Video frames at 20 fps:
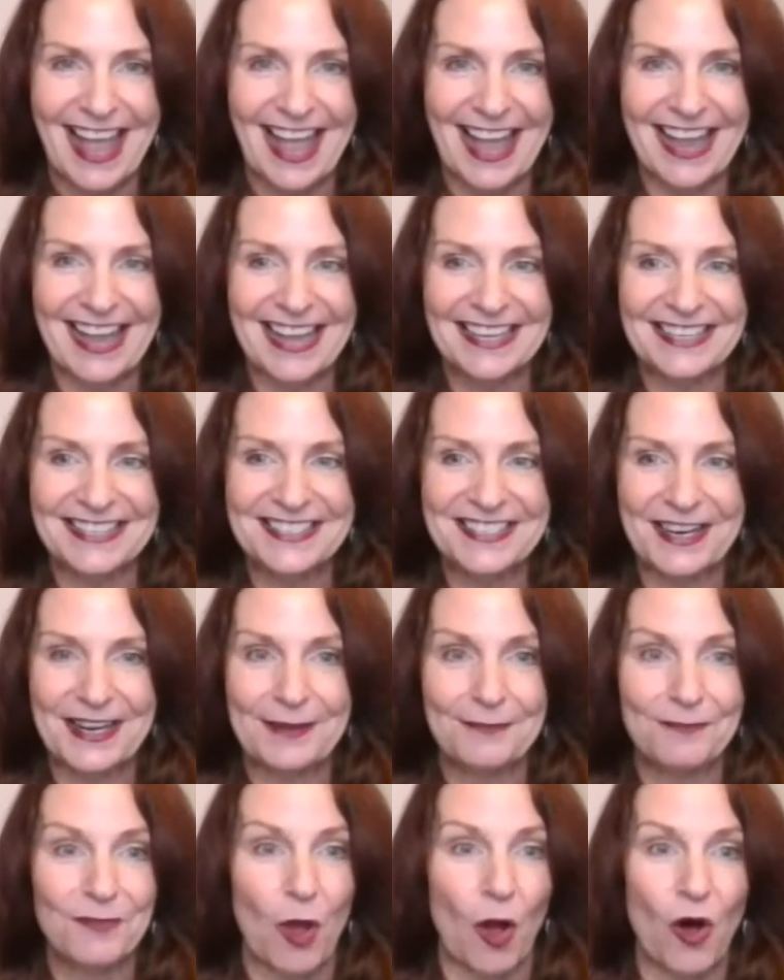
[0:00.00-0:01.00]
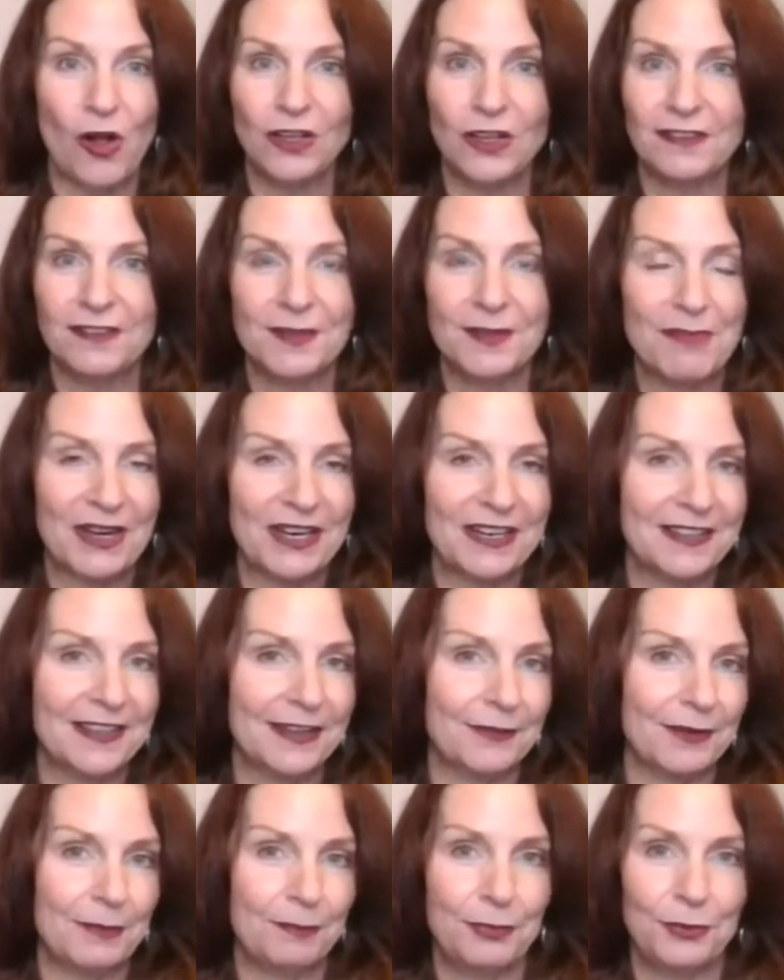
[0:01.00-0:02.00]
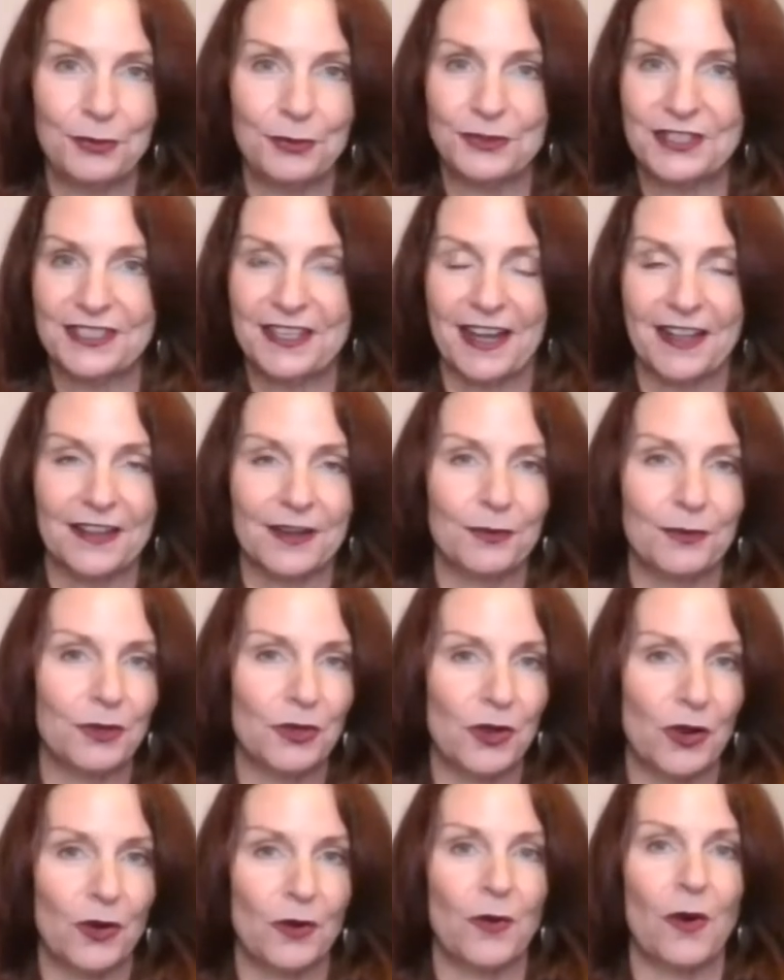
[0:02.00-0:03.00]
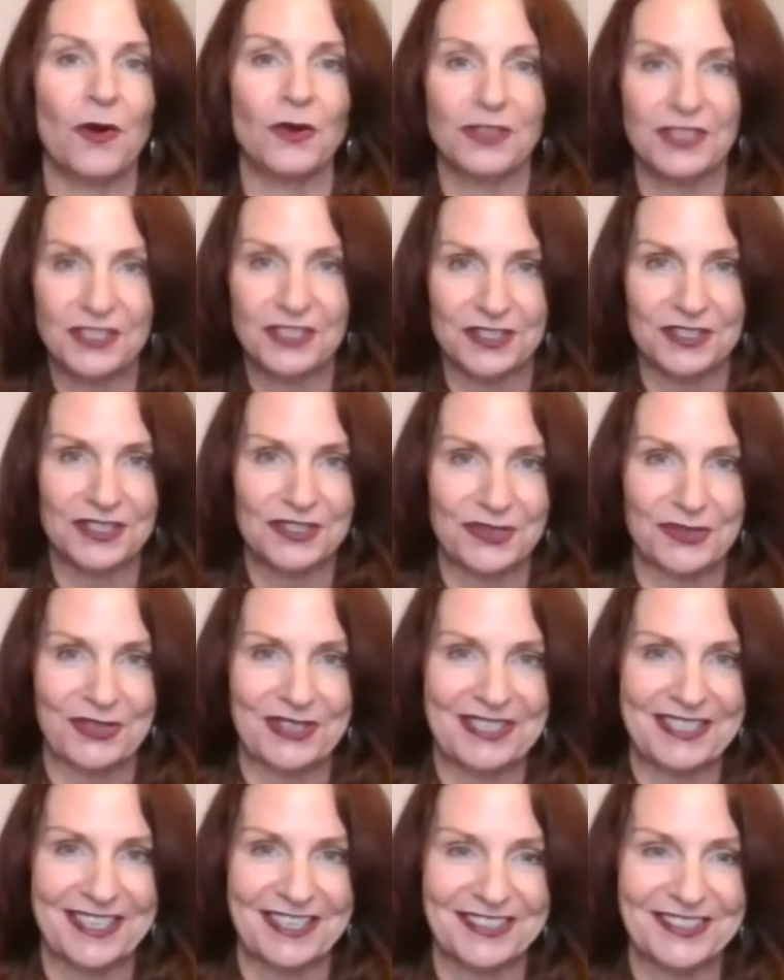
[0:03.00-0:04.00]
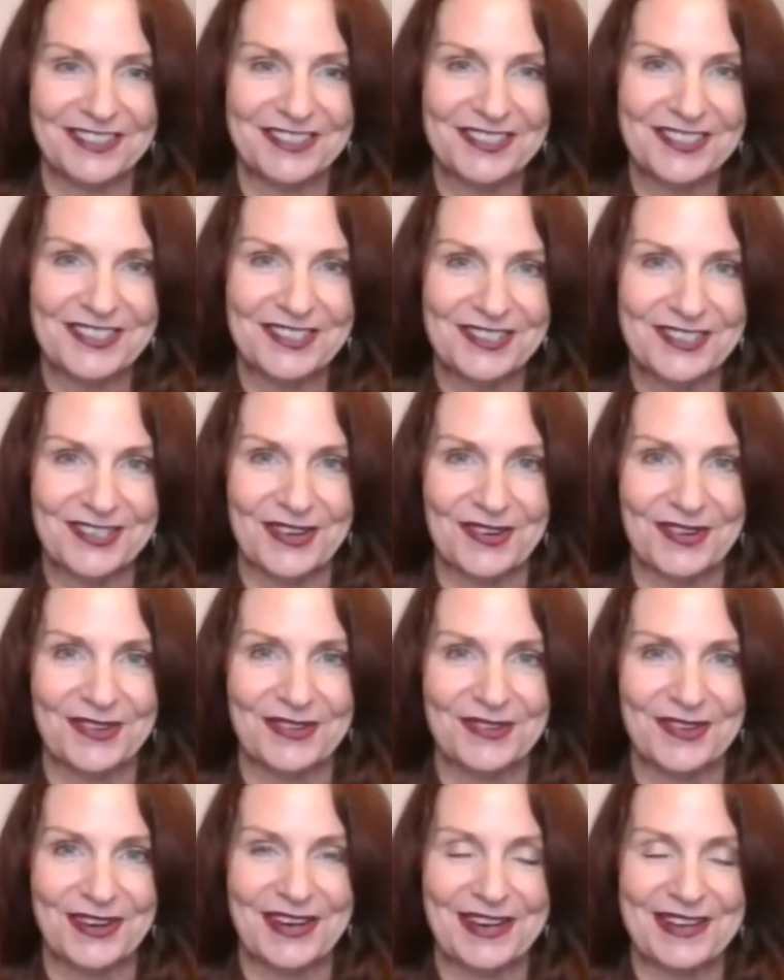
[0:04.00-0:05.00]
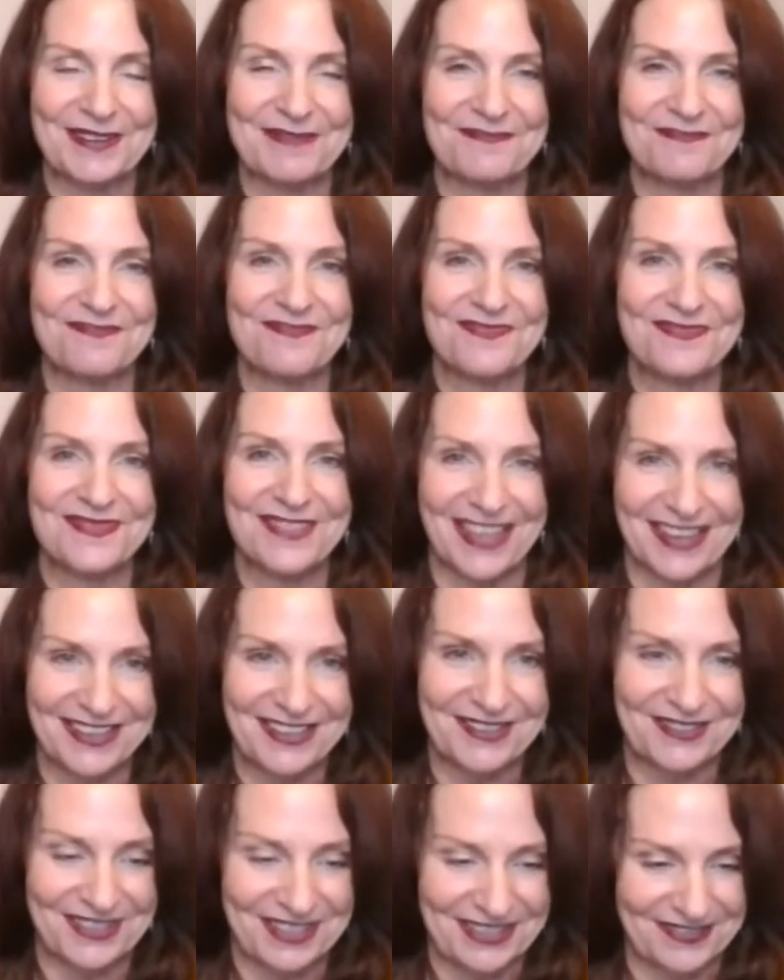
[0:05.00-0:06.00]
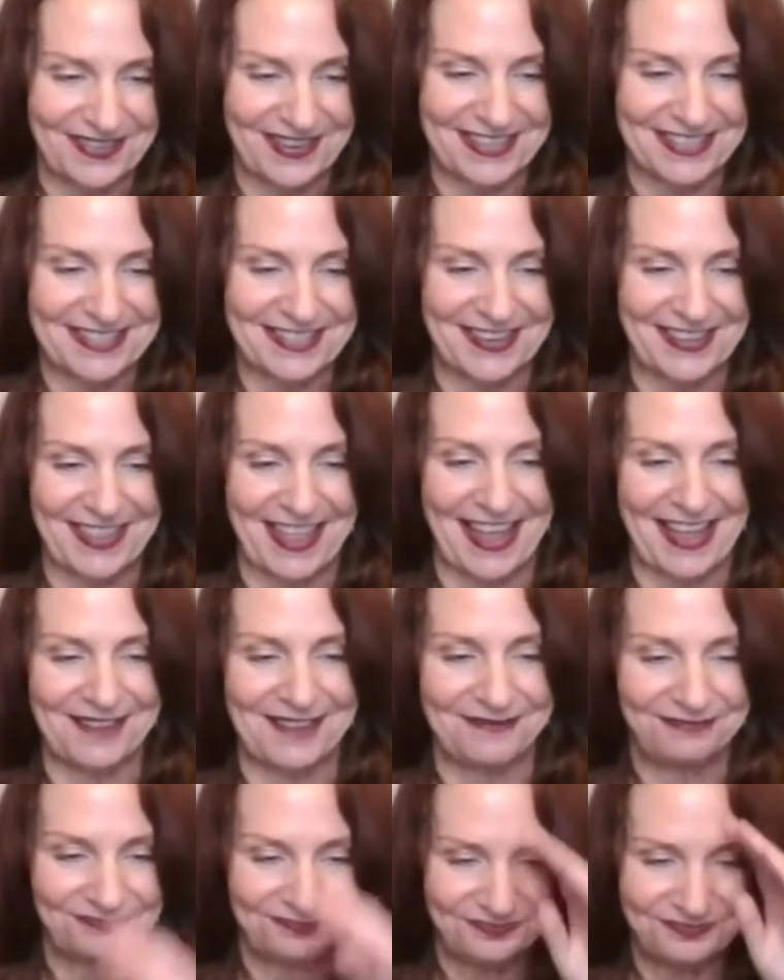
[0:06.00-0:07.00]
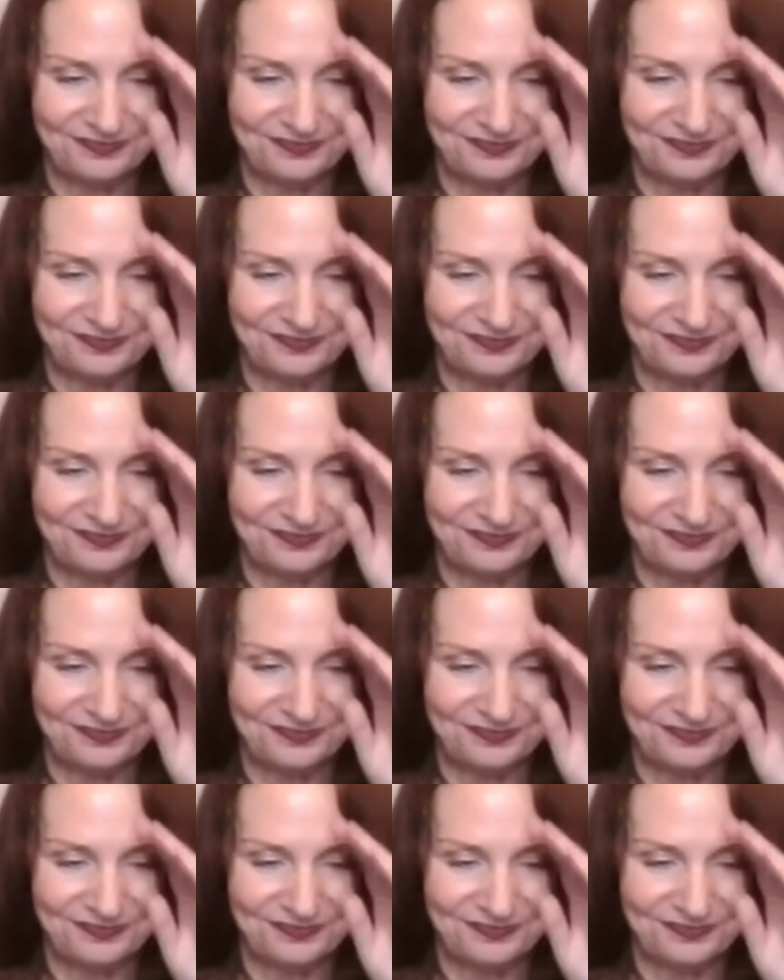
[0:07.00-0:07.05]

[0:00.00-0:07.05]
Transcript: And all of the money that we pool together will go only to the storytellers. So thank you in advance on that.